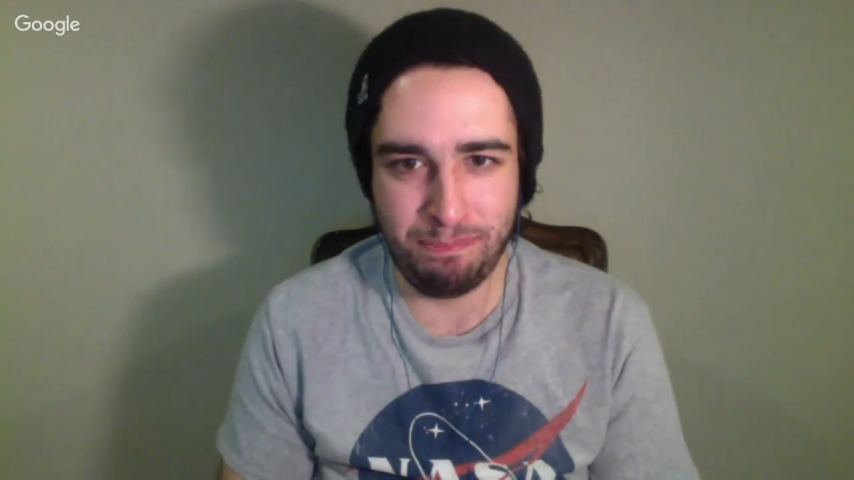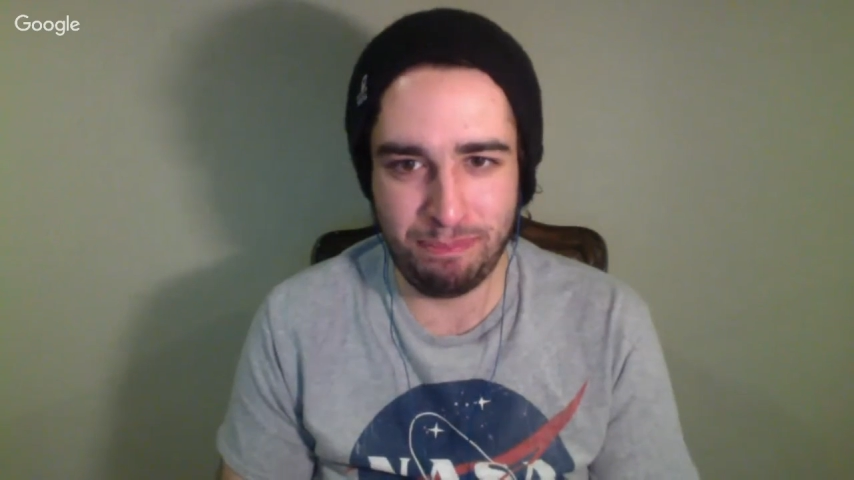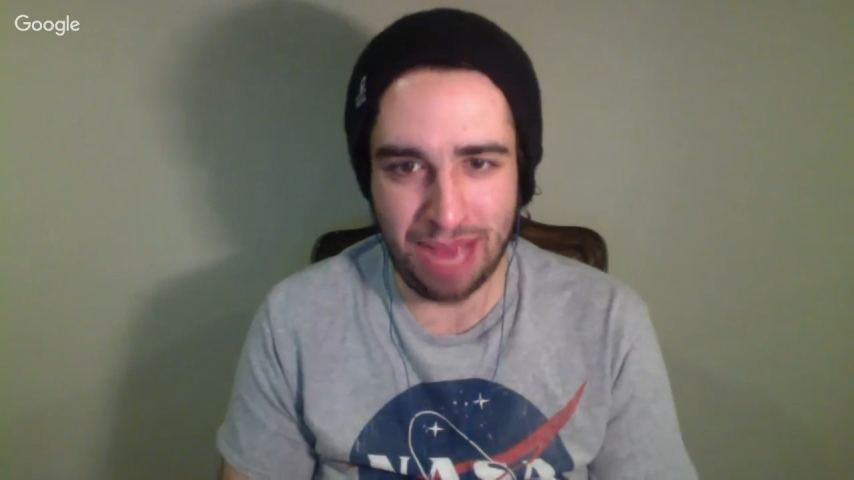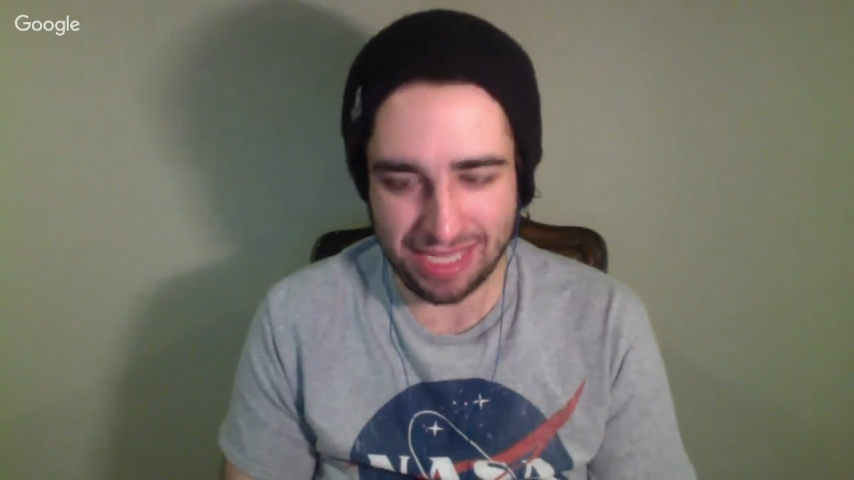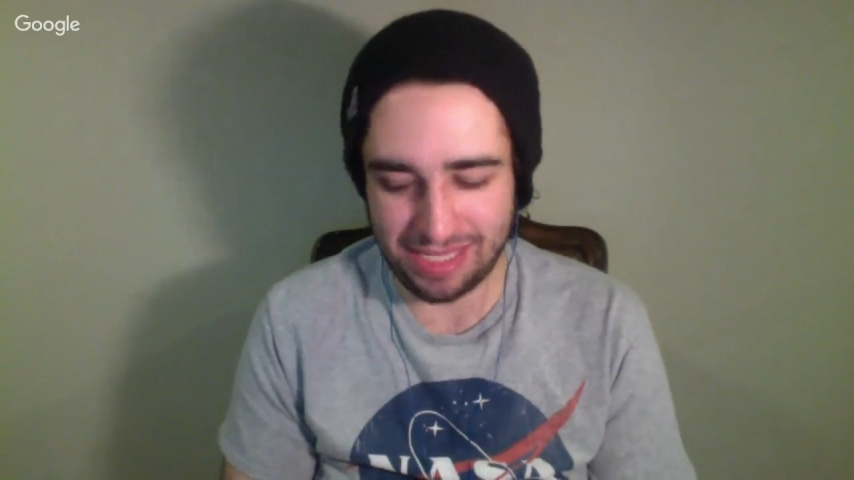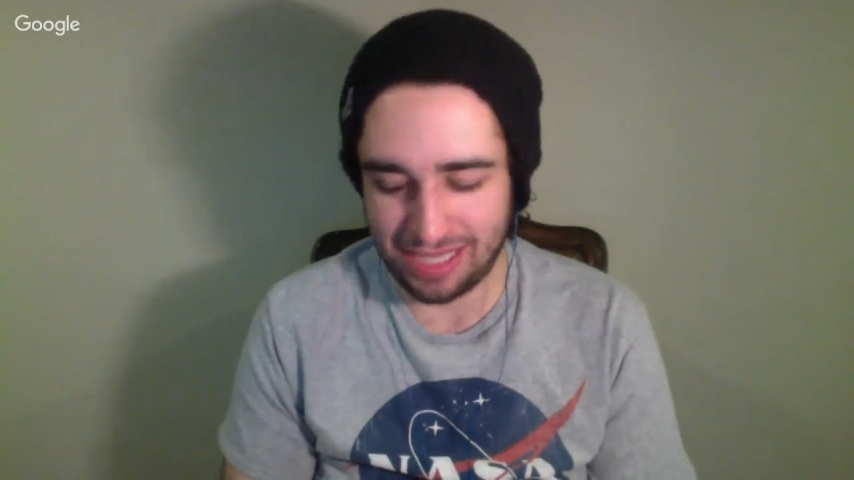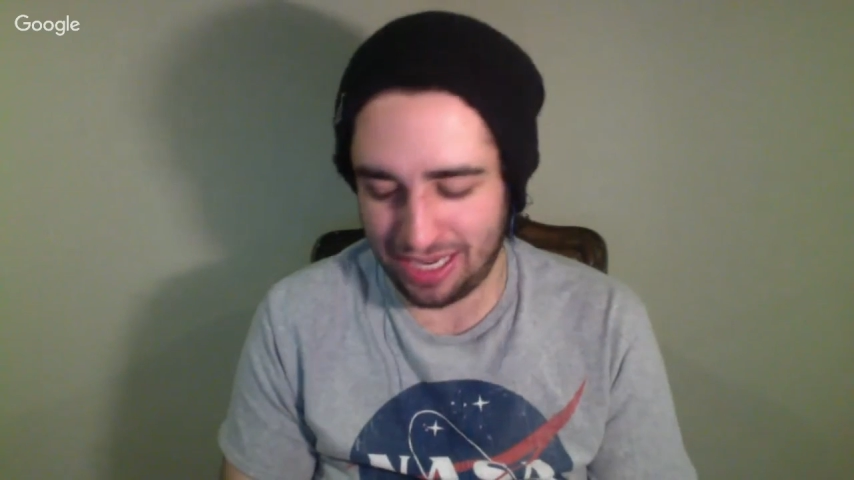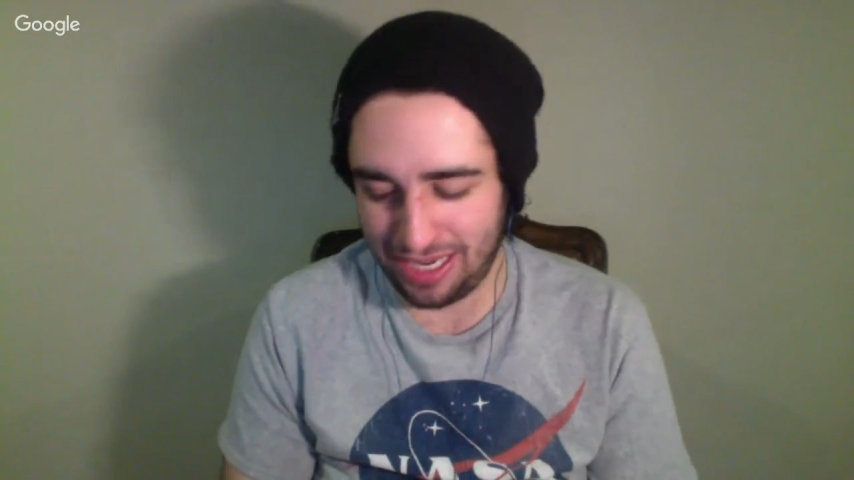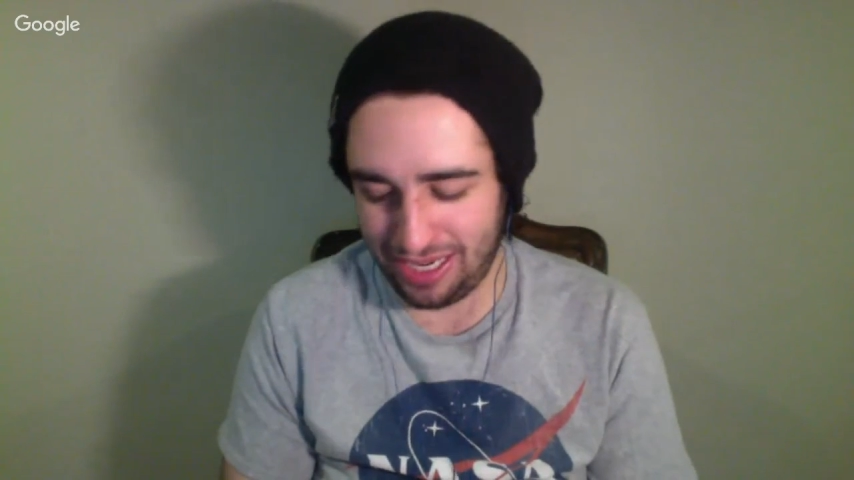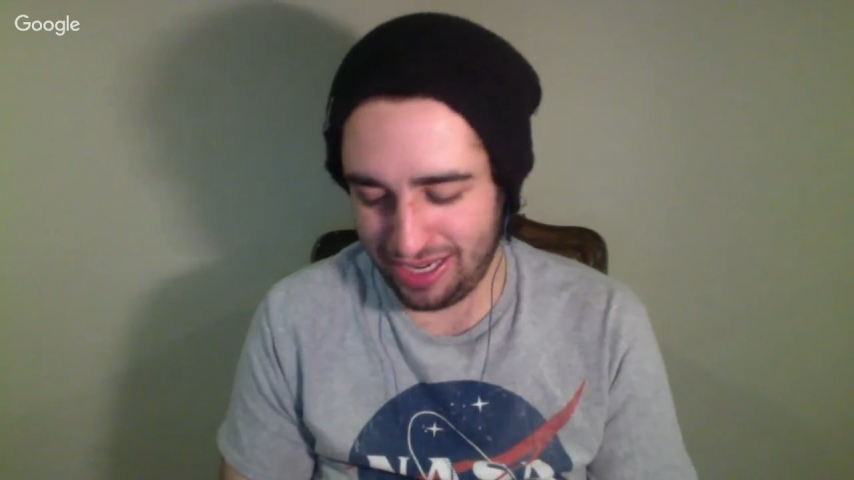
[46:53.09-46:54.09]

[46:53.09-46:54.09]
bad sign.